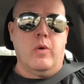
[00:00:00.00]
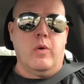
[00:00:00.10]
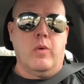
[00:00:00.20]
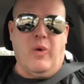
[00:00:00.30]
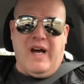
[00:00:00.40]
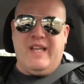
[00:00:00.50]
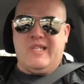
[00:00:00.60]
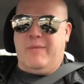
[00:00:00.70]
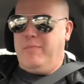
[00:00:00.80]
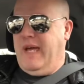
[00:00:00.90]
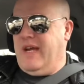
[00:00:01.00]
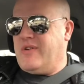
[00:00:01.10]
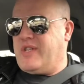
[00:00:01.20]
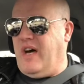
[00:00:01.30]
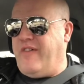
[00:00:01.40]
Why is the
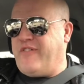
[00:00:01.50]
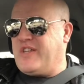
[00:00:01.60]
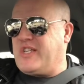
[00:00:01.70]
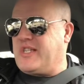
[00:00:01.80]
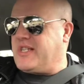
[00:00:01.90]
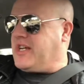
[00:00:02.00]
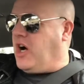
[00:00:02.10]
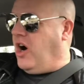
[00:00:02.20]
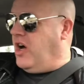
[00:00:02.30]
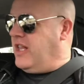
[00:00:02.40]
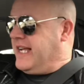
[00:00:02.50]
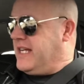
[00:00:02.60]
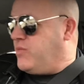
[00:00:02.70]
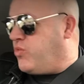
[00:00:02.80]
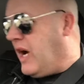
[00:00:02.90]
mayor's office
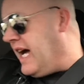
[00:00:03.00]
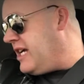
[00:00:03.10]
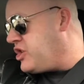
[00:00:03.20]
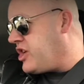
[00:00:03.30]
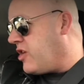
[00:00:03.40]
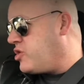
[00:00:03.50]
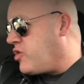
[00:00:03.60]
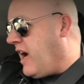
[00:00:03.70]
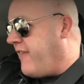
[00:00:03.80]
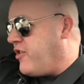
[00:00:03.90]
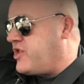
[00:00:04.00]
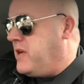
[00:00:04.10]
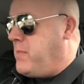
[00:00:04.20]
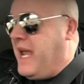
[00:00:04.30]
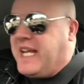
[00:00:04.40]
calling rideshare drivers
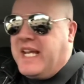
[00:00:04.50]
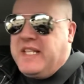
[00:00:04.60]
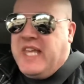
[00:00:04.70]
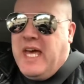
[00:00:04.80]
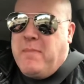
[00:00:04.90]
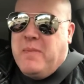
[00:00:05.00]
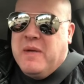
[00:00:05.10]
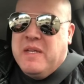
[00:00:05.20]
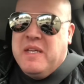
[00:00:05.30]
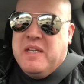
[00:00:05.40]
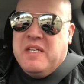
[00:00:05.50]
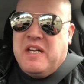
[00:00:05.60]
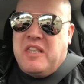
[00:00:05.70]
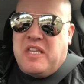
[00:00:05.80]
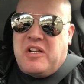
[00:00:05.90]
and making them
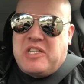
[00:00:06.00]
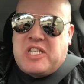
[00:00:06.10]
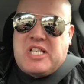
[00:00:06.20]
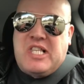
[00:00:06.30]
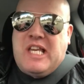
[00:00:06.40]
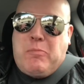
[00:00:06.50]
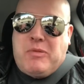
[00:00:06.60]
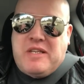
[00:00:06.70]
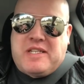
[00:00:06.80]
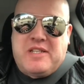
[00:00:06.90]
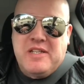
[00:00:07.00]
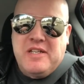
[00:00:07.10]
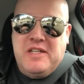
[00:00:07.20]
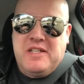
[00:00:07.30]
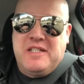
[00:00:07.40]
a little sleepless
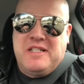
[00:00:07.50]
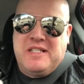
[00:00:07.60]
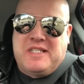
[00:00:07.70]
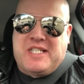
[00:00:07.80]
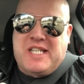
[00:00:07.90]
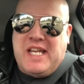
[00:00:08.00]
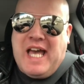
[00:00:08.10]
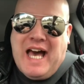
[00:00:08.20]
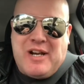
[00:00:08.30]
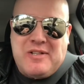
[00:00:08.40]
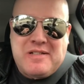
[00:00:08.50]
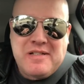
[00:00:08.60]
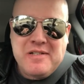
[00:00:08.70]
in Seattle?